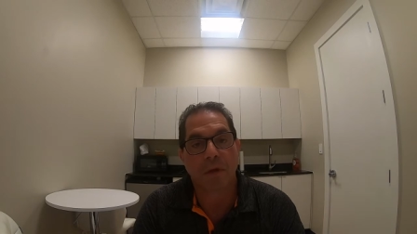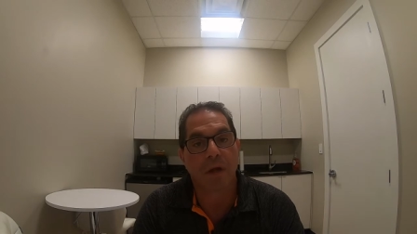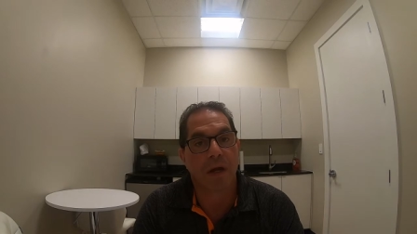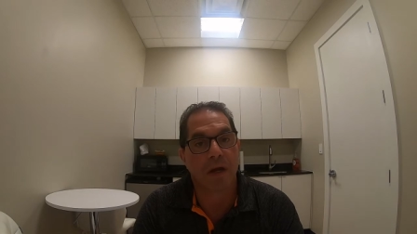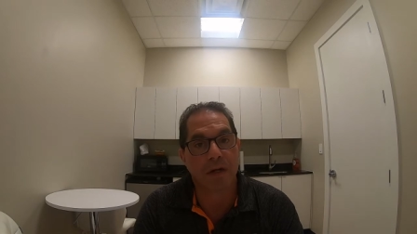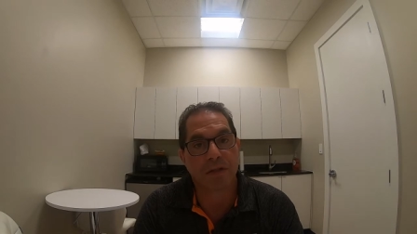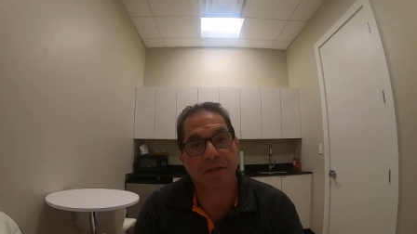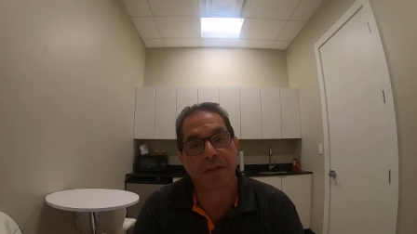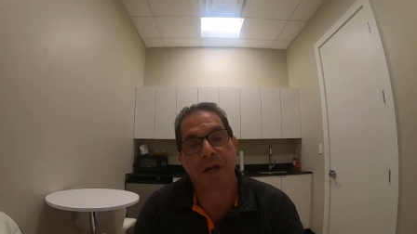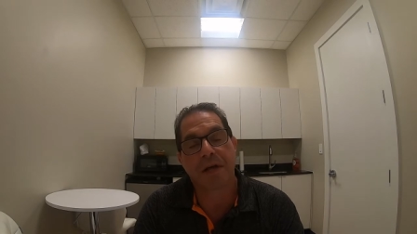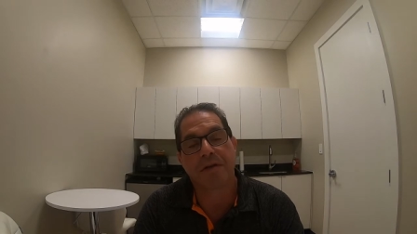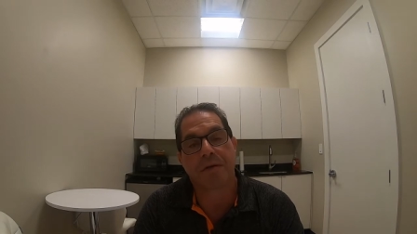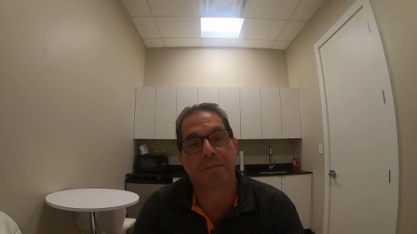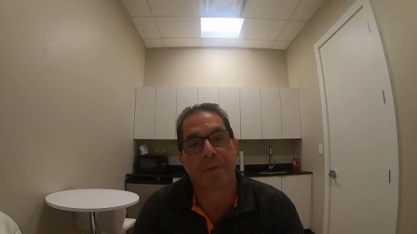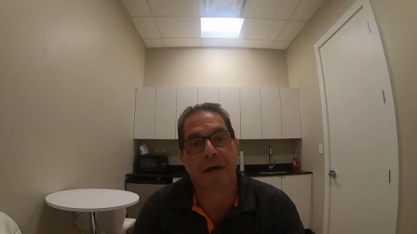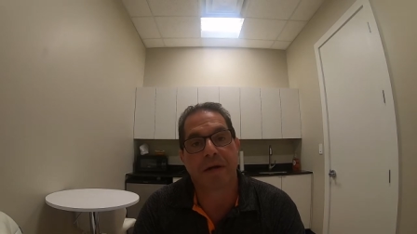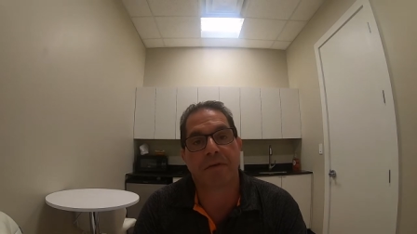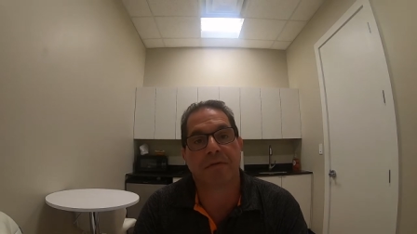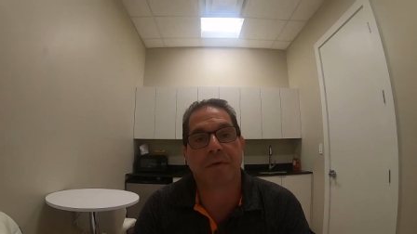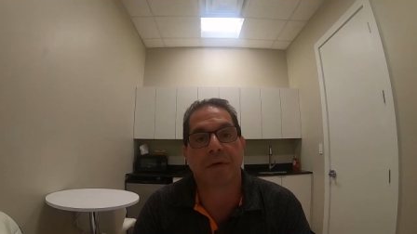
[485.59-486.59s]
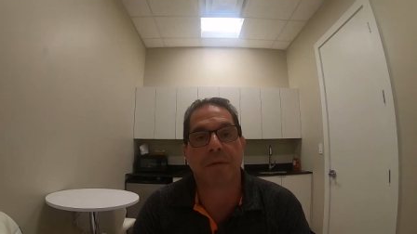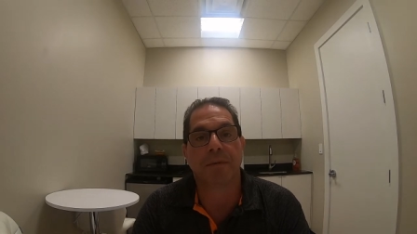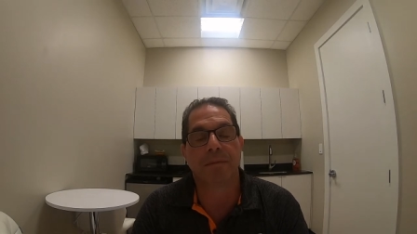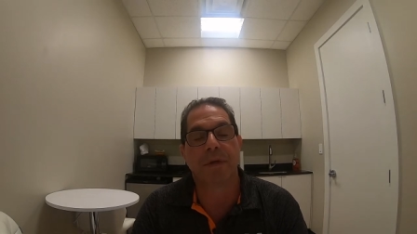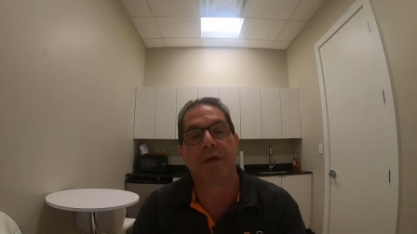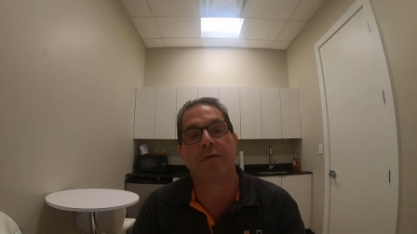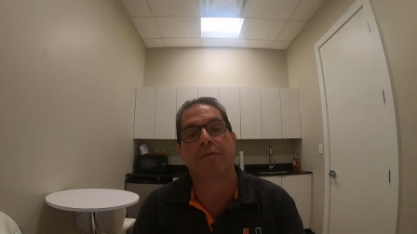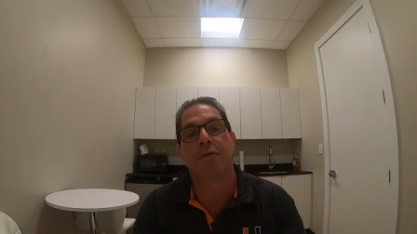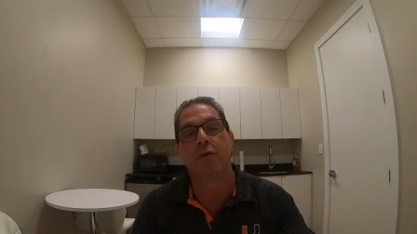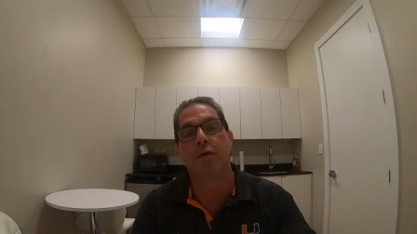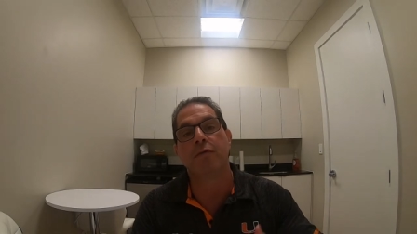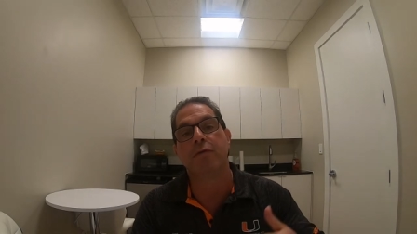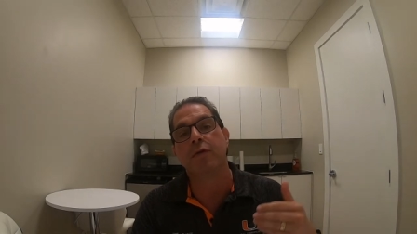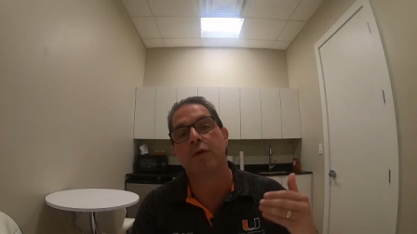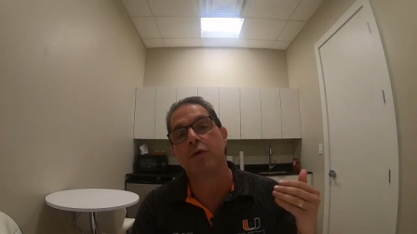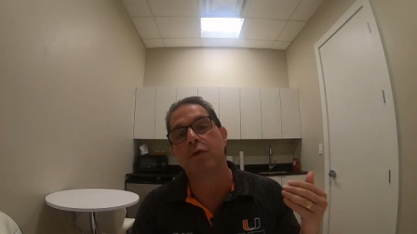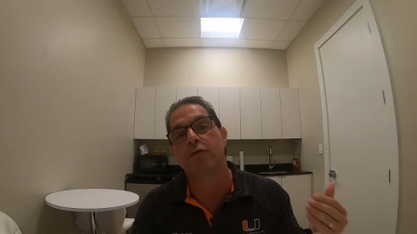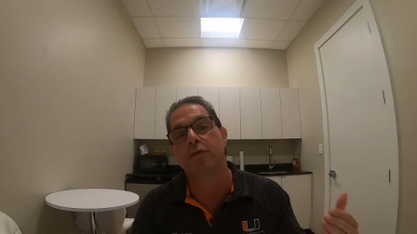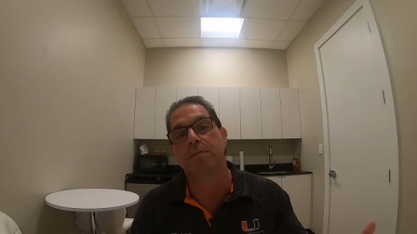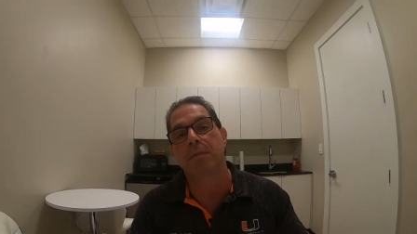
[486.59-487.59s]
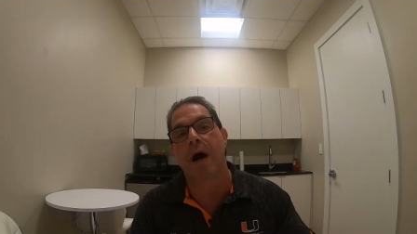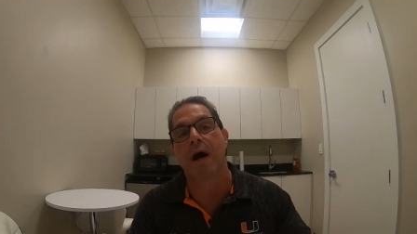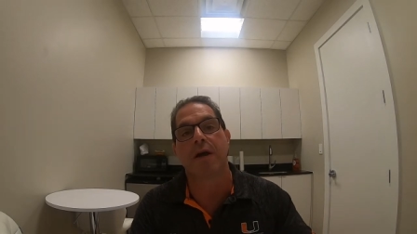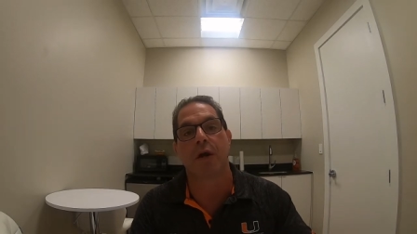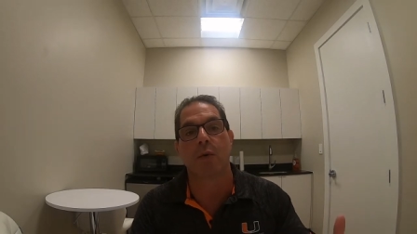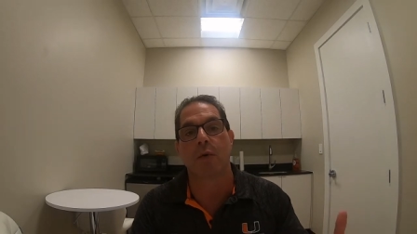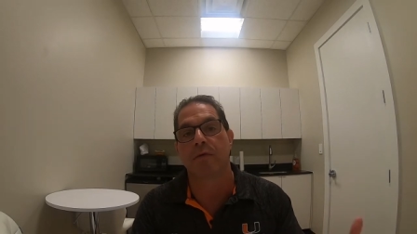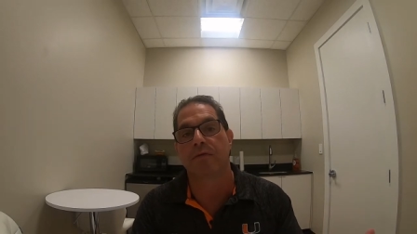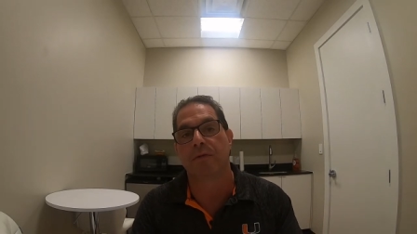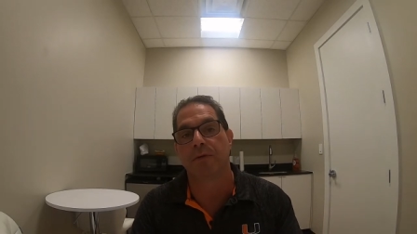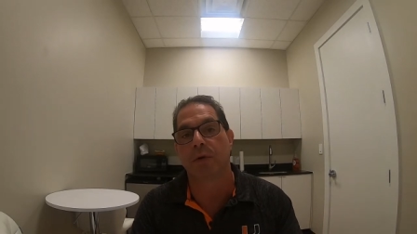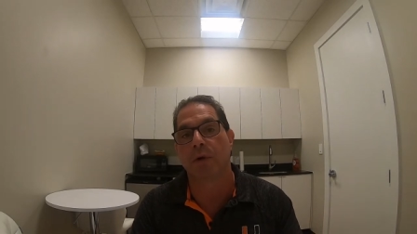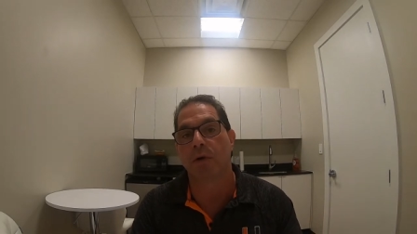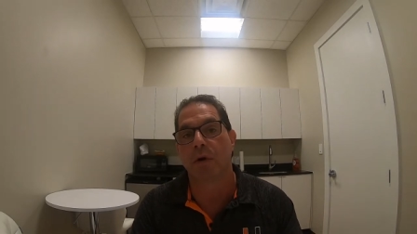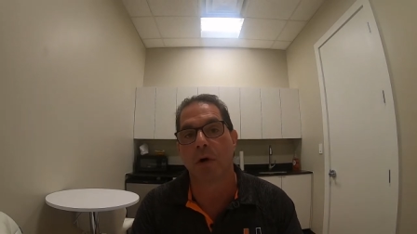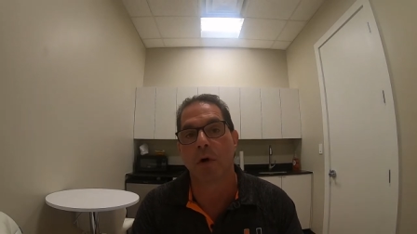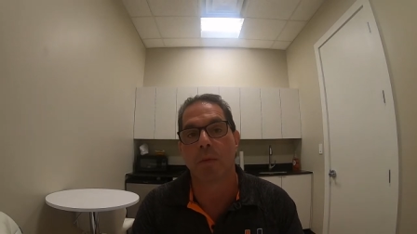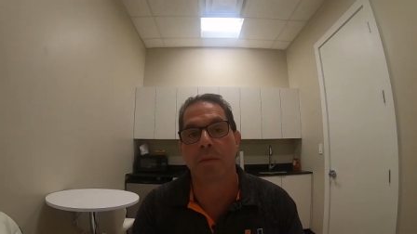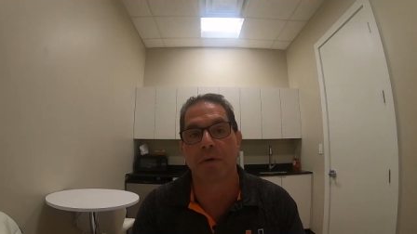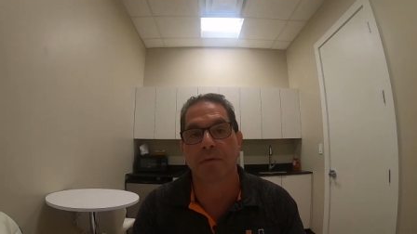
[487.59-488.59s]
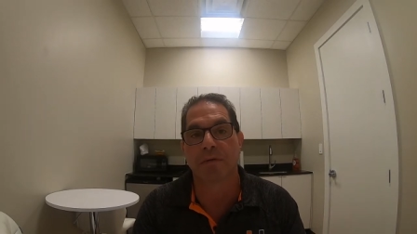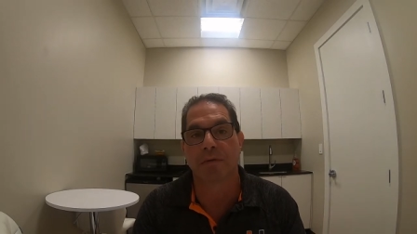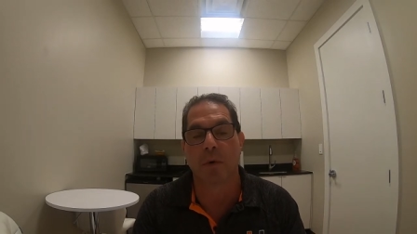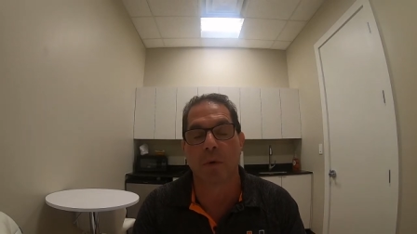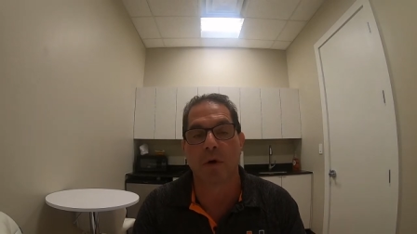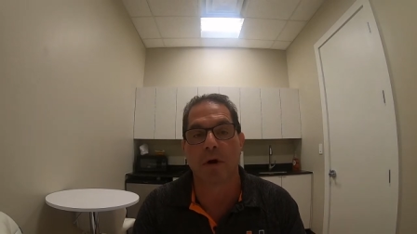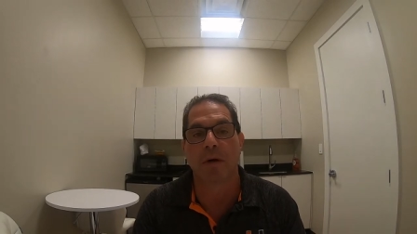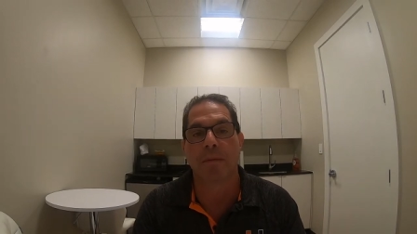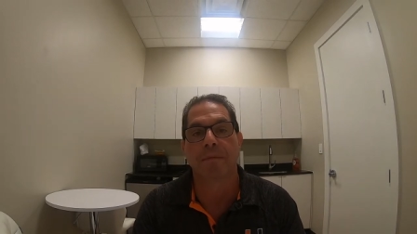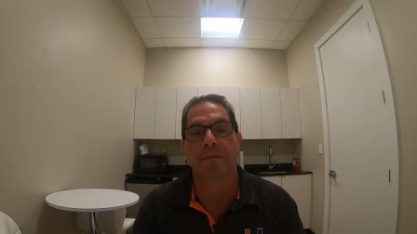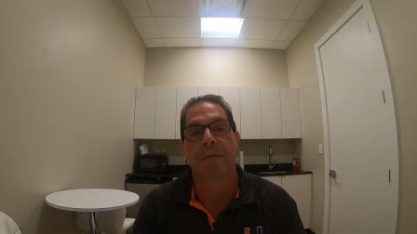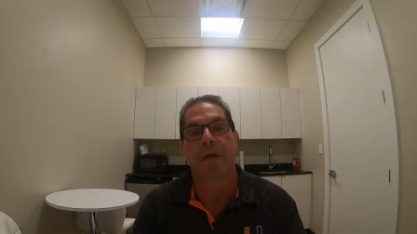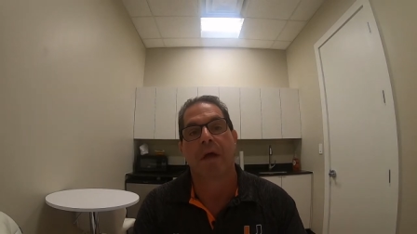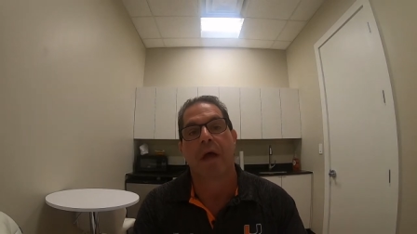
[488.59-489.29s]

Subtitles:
Here's another benefit. If you've used mono or fluoro before,